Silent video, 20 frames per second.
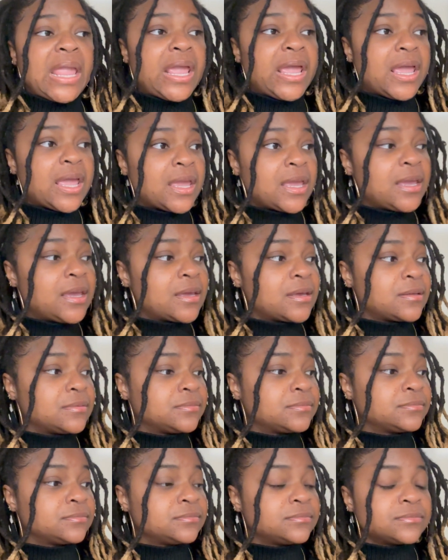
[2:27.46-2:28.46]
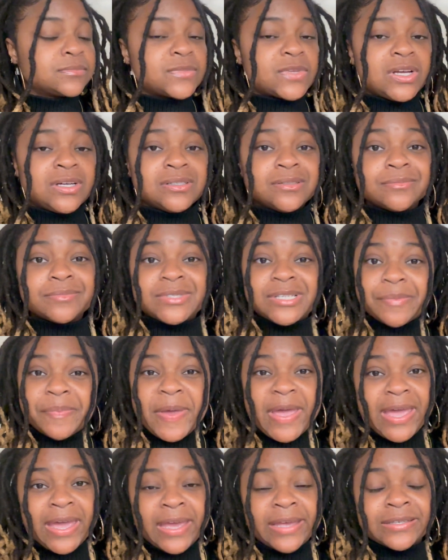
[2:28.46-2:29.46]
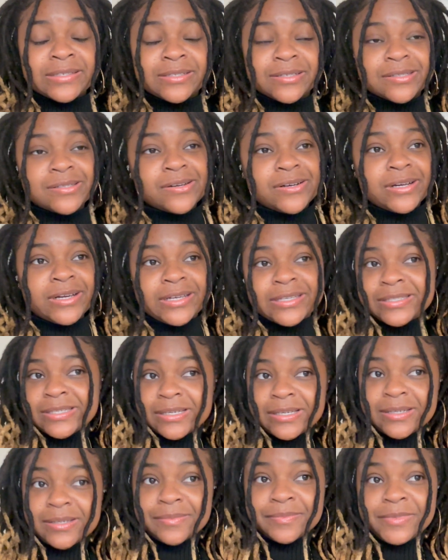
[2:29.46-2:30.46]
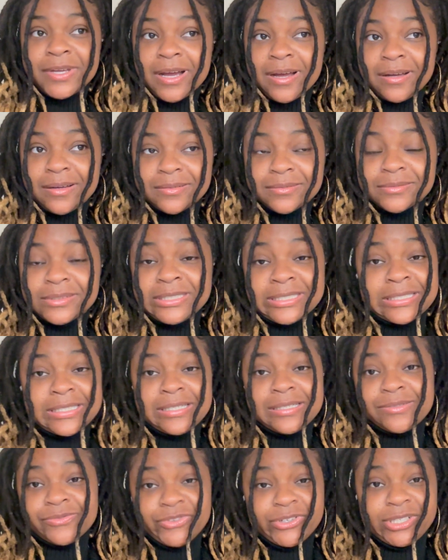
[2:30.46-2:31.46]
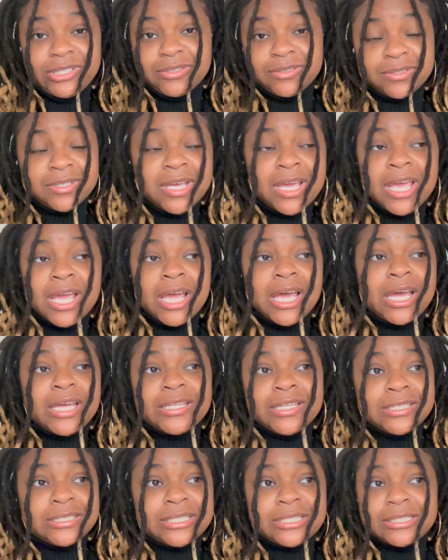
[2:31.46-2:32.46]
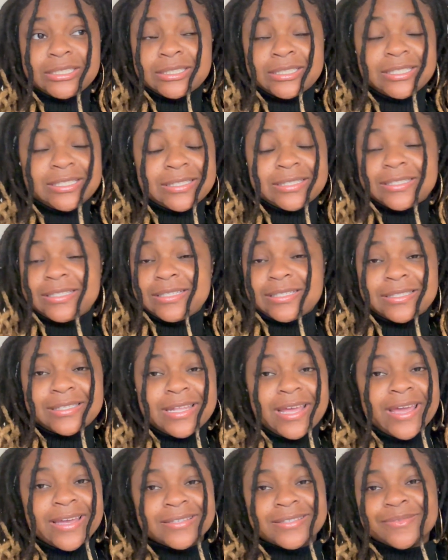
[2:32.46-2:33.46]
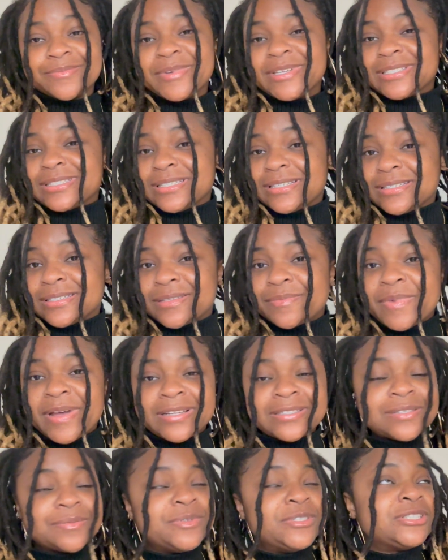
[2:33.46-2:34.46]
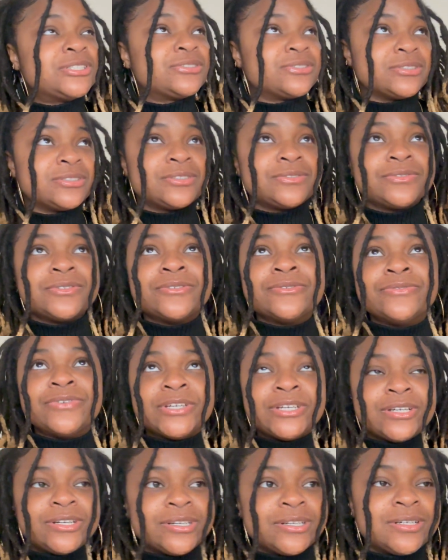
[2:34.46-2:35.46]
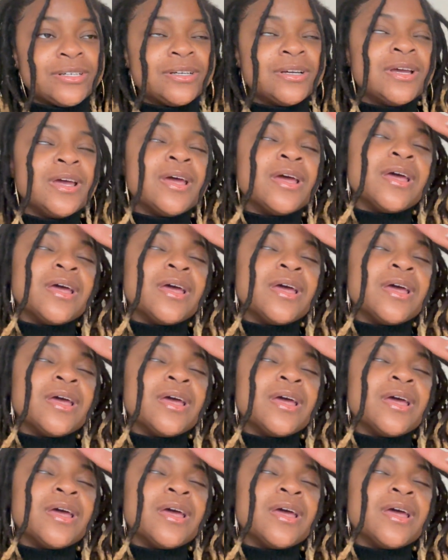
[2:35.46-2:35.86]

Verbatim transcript: And to pass the STAR exam, y'all, it's getting real. This last semester is about to be stressful for your girl.